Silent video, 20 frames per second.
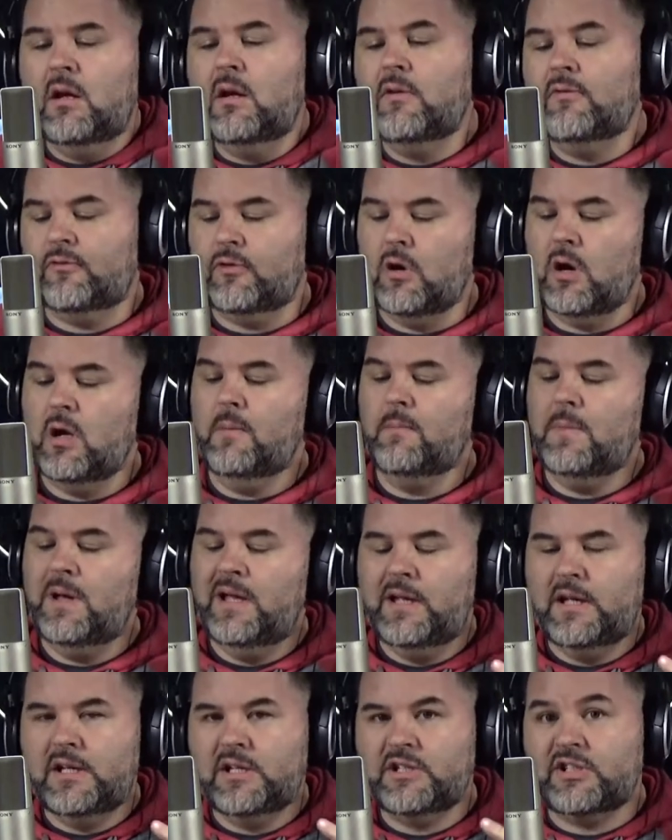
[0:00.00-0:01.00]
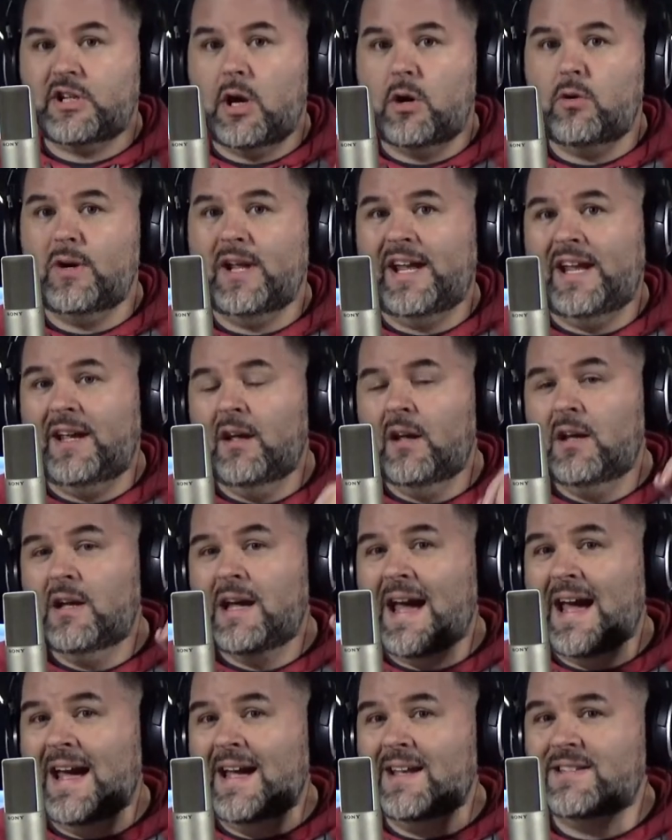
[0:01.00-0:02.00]
from Sony
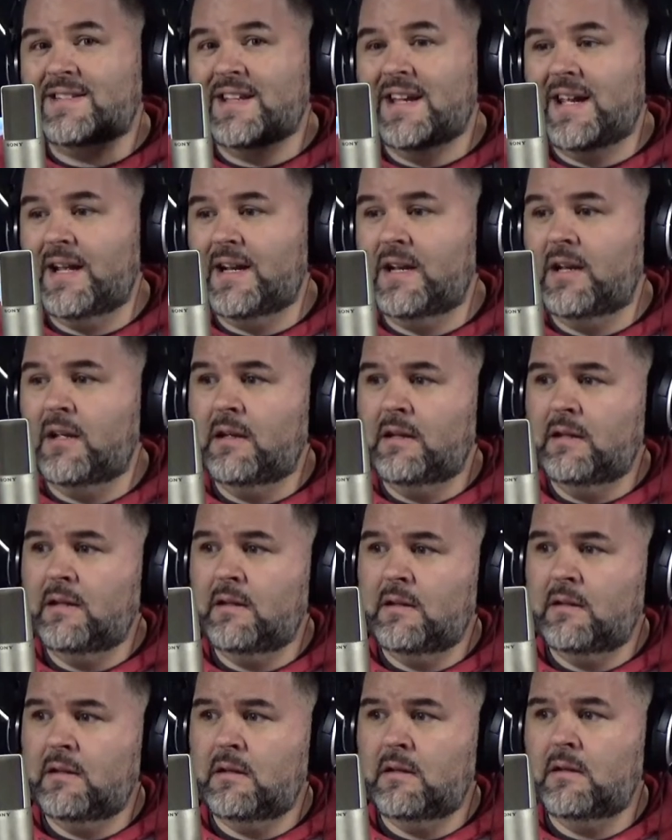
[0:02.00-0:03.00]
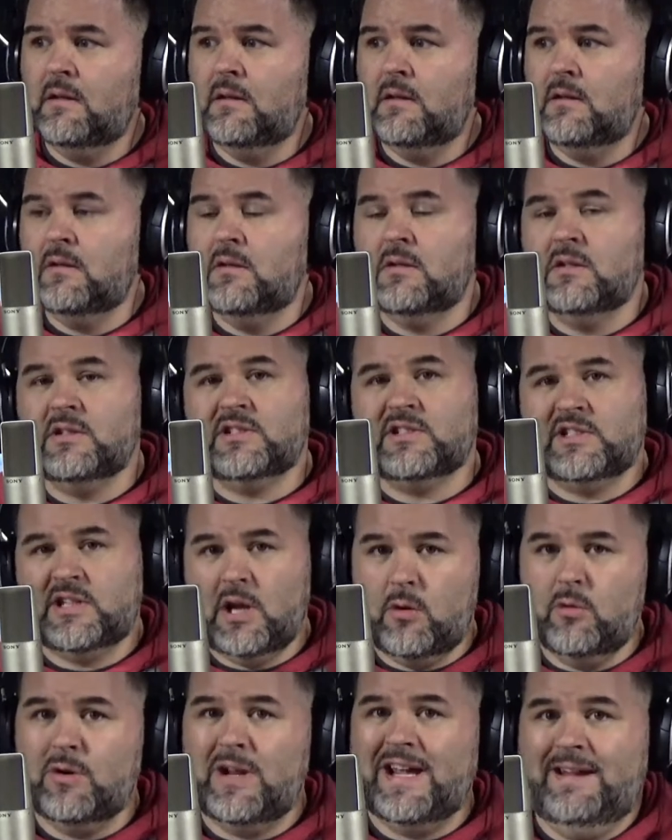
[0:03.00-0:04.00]
as in
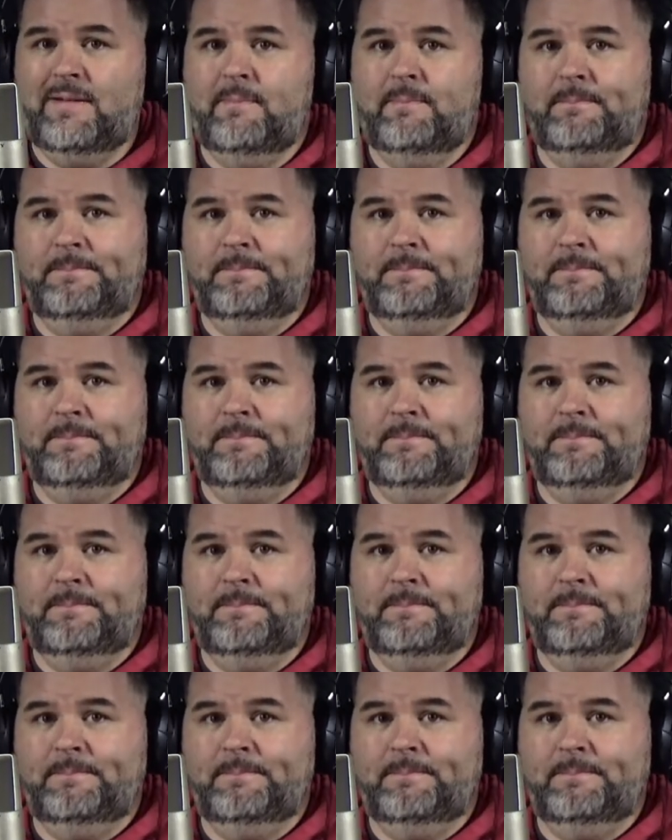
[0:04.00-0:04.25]
Sony.